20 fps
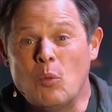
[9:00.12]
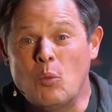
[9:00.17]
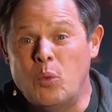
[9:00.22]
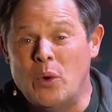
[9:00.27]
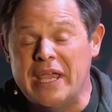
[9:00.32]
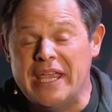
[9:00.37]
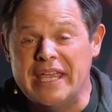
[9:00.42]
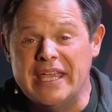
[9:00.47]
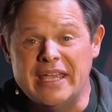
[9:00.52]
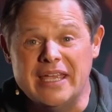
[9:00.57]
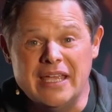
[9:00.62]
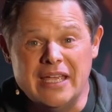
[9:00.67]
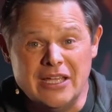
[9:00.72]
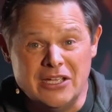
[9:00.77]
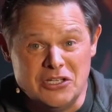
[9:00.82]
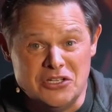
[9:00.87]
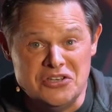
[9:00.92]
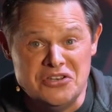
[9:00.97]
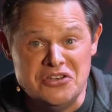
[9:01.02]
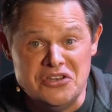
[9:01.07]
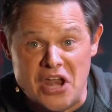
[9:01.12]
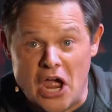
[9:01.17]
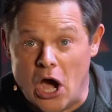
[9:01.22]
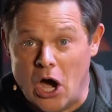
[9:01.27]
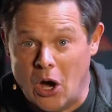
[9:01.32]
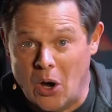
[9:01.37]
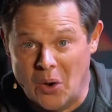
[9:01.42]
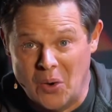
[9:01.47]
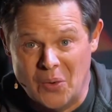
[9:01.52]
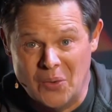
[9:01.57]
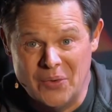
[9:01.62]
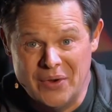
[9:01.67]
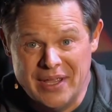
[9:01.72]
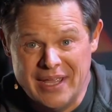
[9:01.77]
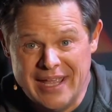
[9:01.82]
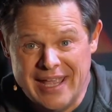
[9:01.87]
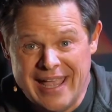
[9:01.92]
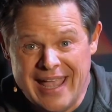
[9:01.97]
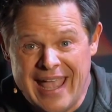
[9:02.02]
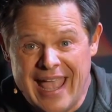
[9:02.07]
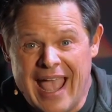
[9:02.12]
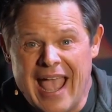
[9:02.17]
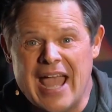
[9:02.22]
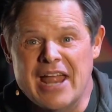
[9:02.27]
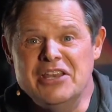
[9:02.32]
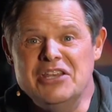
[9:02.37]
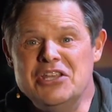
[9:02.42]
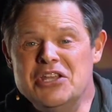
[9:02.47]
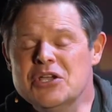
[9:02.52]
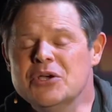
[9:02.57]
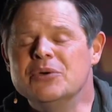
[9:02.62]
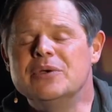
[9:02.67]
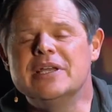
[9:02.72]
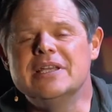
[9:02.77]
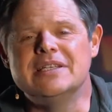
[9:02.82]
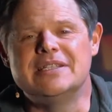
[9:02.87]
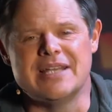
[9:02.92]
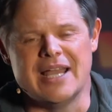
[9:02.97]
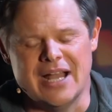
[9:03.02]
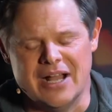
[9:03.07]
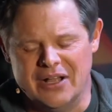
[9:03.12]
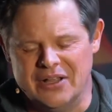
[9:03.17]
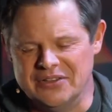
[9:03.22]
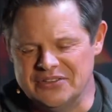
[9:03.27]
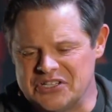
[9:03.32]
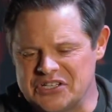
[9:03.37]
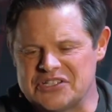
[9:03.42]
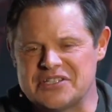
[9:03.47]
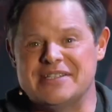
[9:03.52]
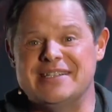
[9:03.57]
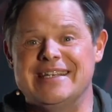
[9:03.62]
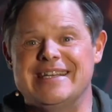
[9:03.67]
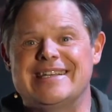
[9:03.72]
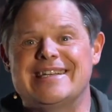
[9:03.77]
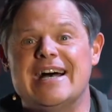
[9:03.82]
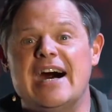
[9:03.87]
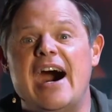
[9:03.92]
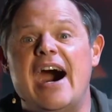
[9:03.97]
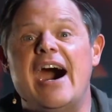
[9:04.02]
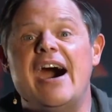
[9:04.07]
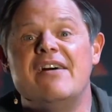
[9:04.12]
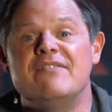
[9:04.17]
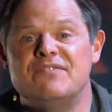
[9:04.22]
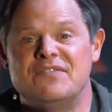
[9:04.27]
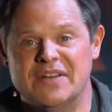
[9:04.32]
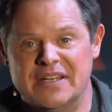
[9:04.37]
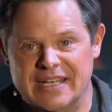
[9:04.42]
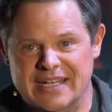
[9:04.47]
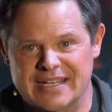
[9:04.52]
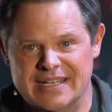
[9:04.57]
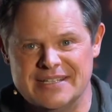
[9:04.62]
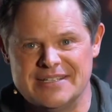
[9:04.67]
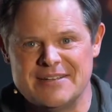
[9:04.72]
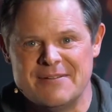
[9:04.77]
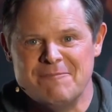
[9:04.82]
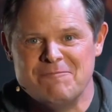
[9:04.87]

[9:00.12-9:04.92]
we know." And you can tell just the confidence